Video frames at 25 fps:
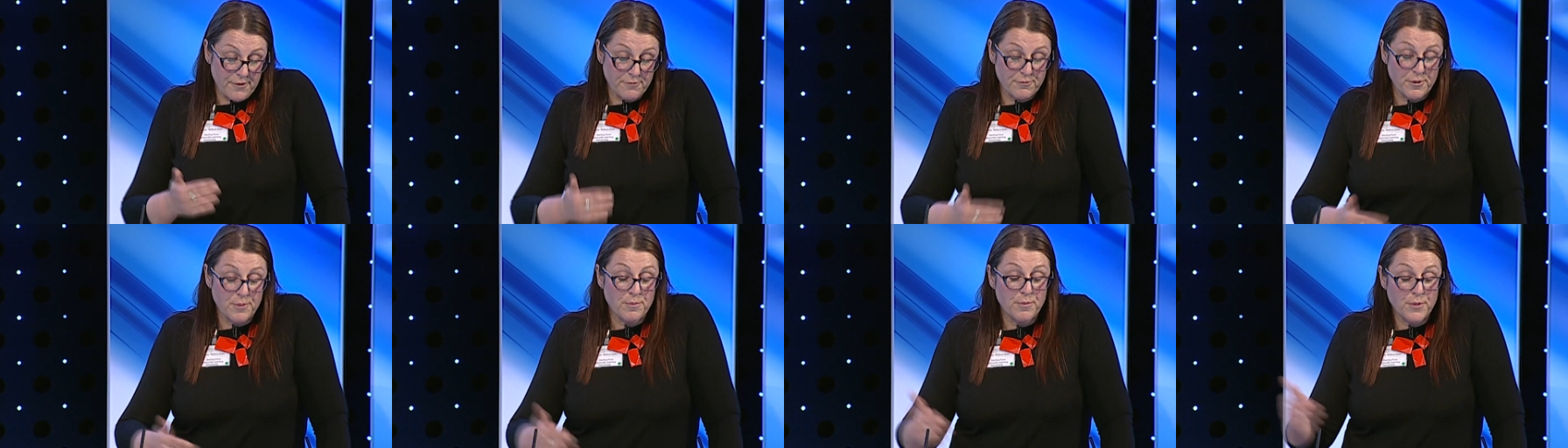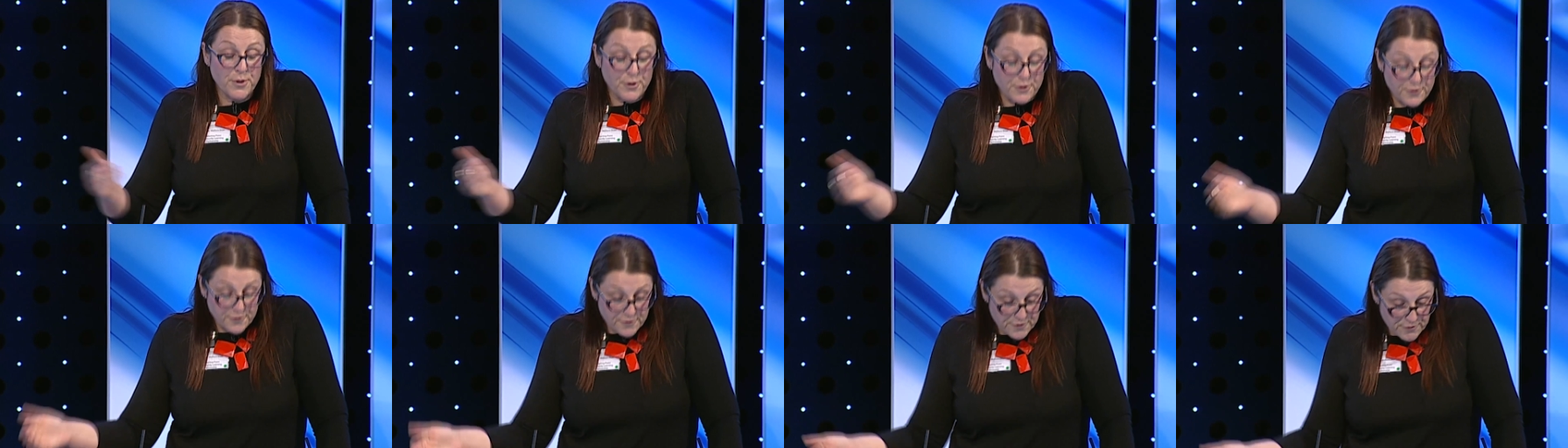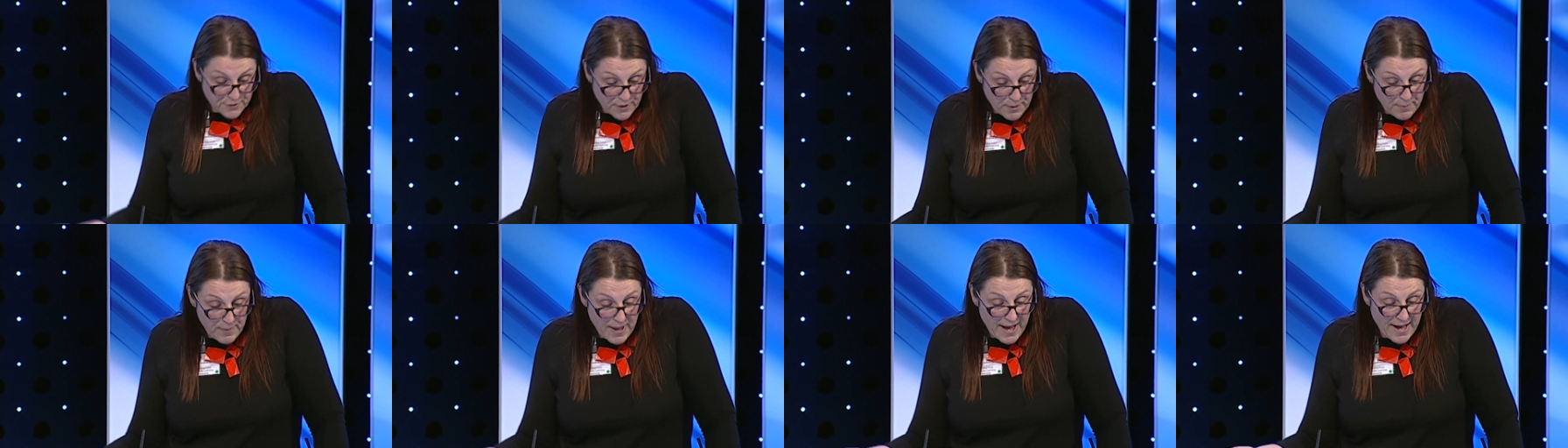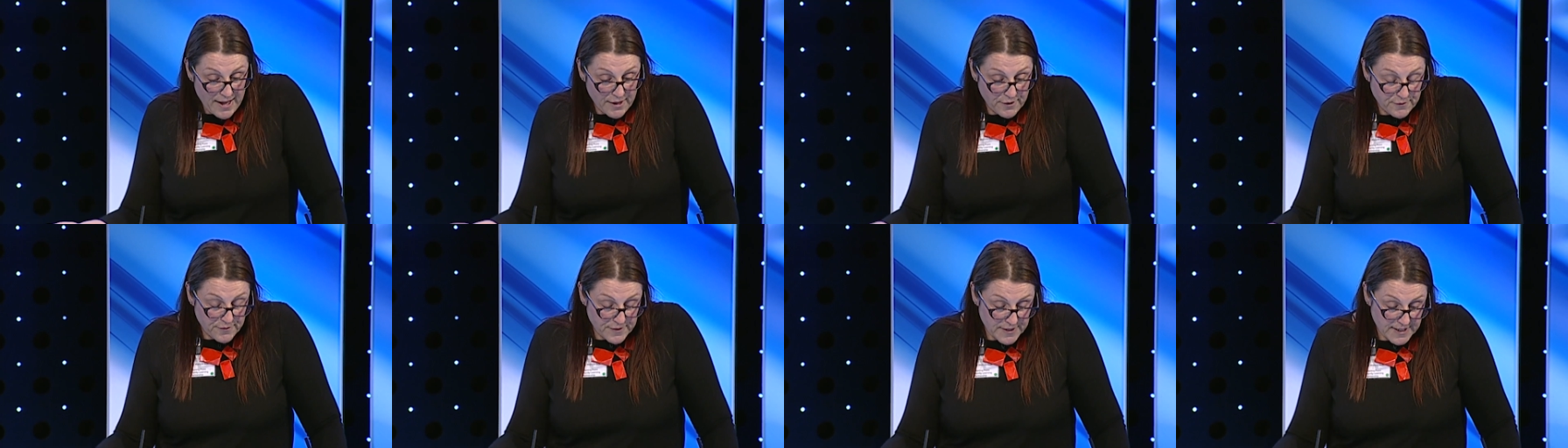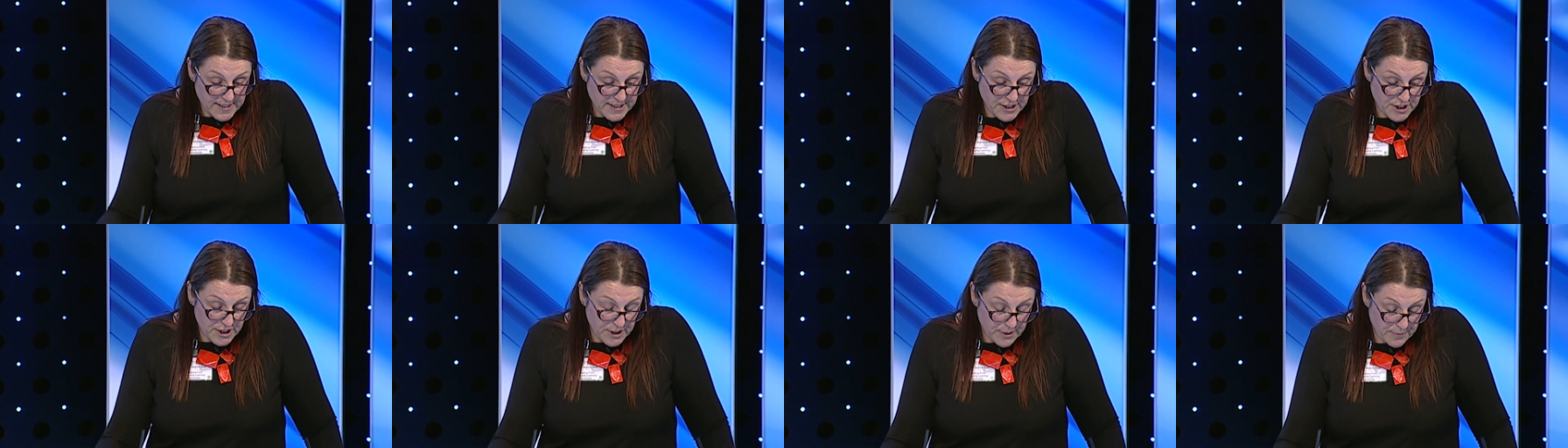removed from
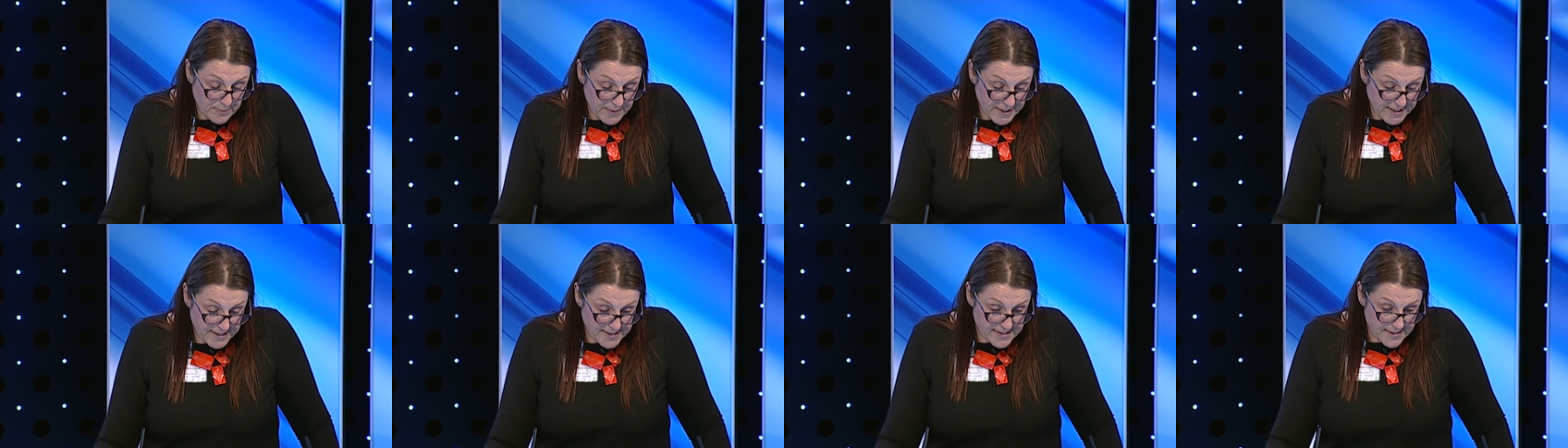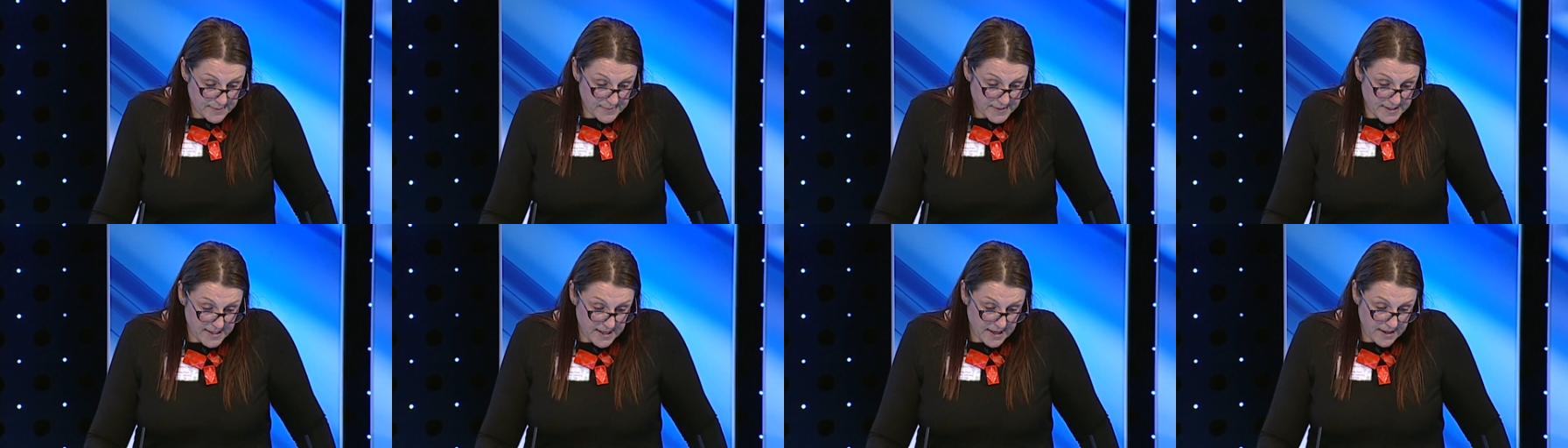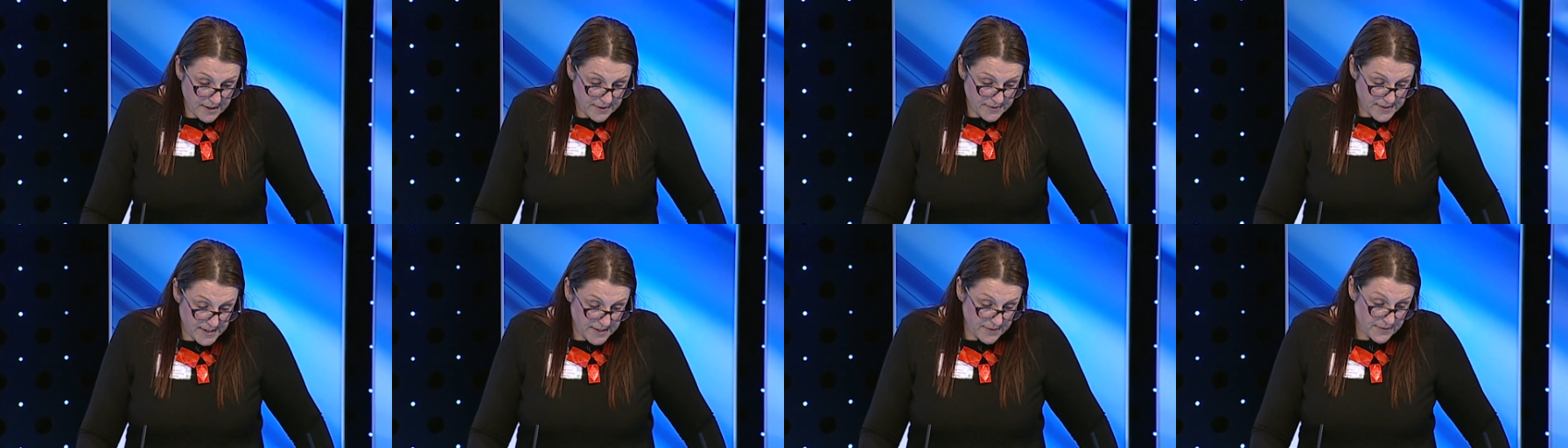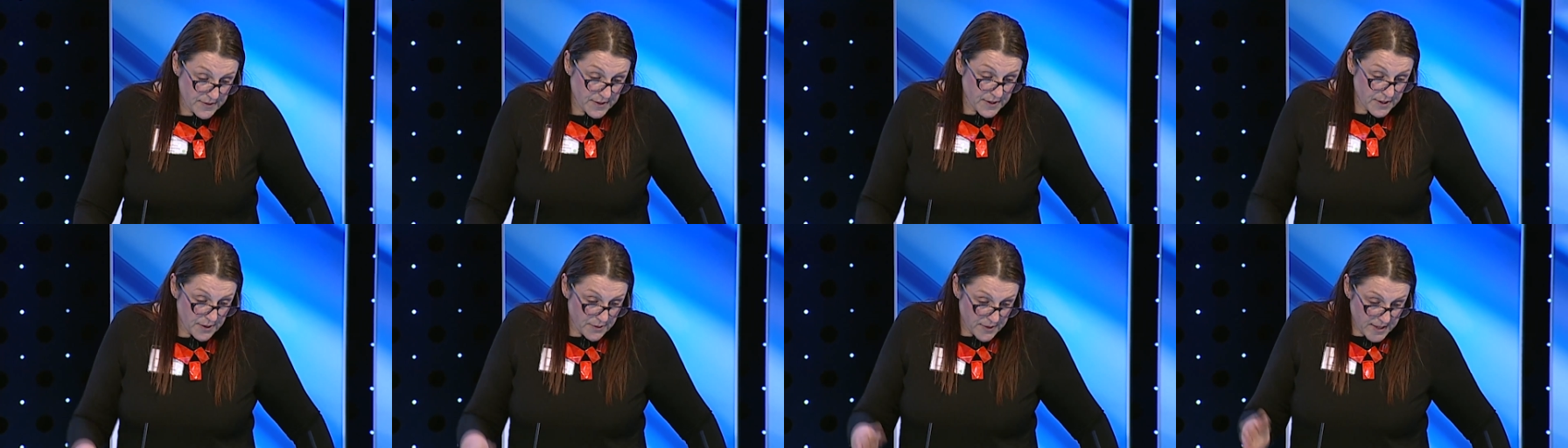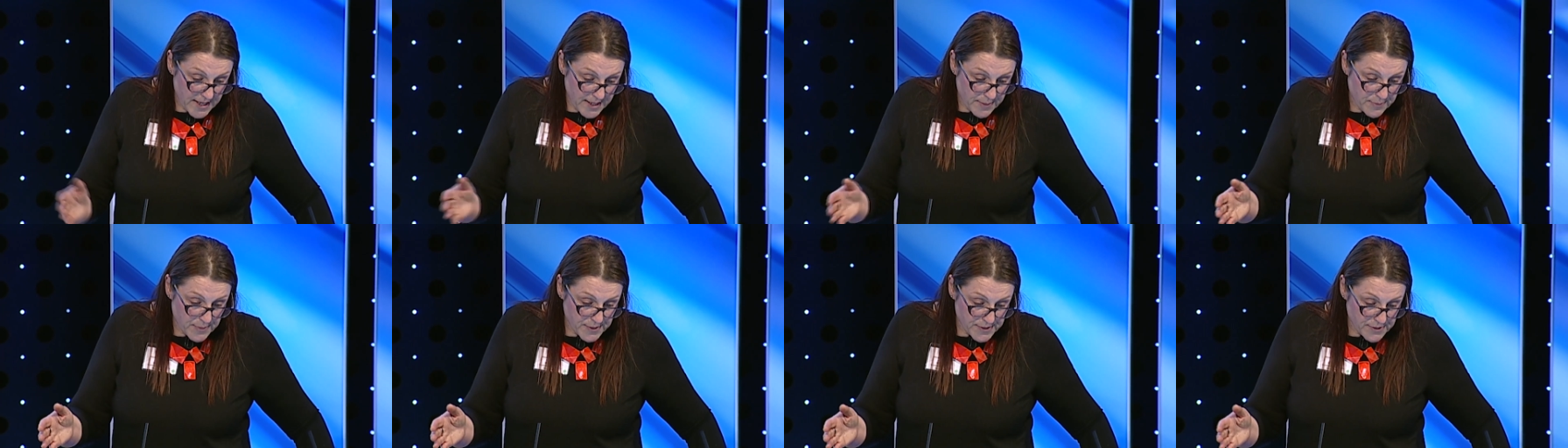Alvanley GPs themselves, even though
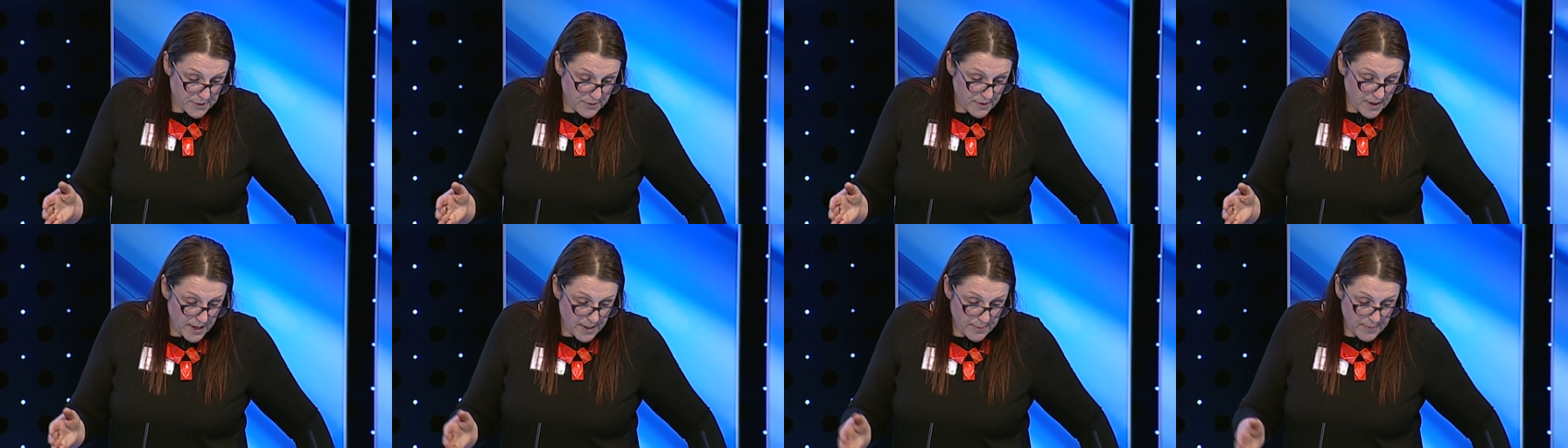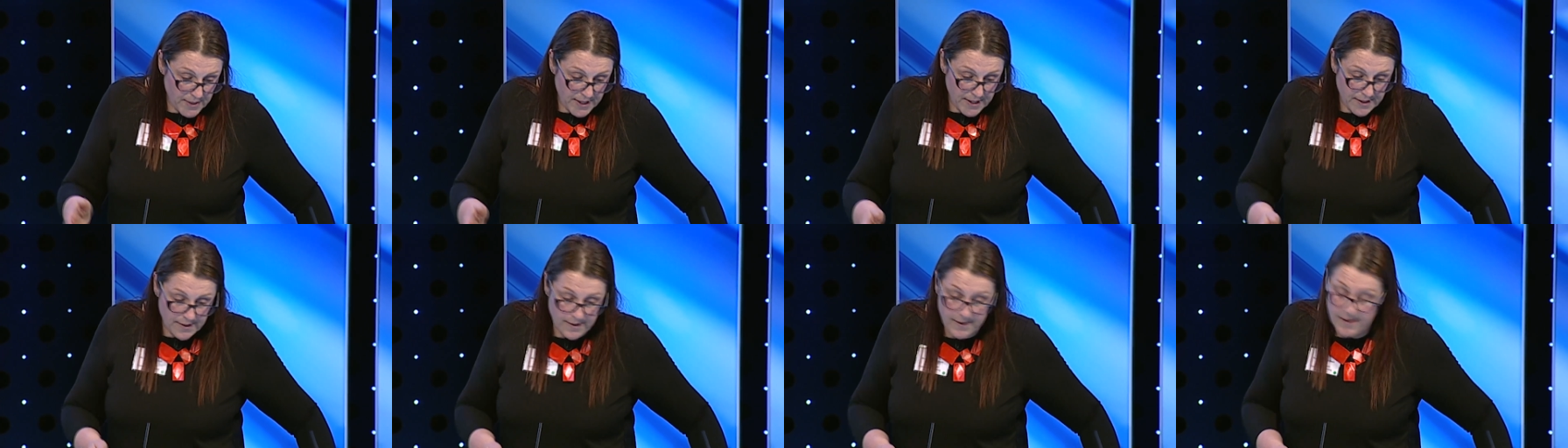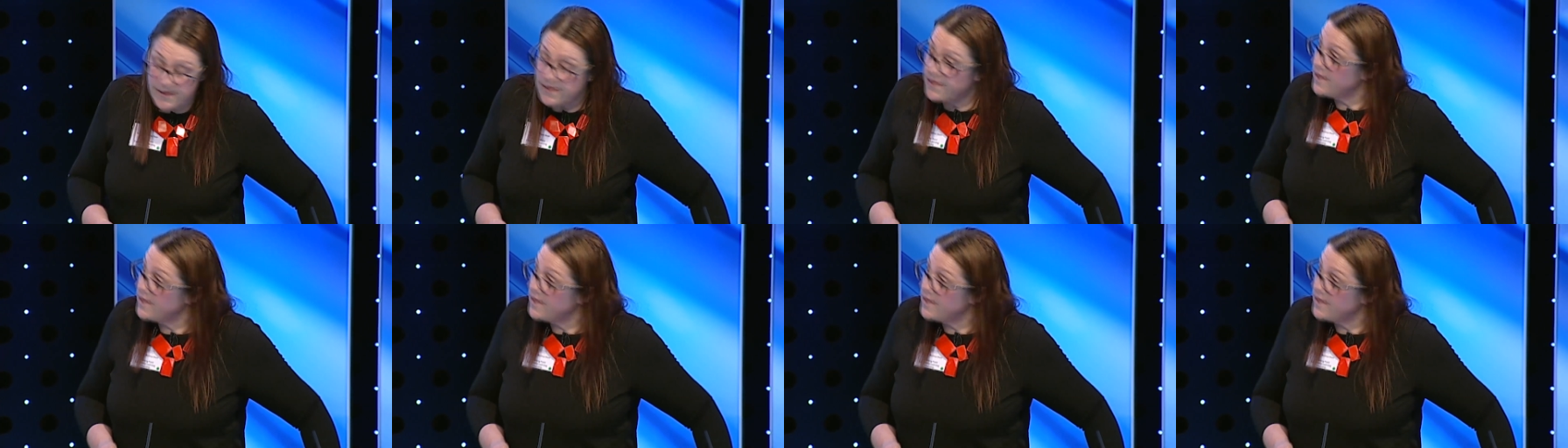they prescribe it.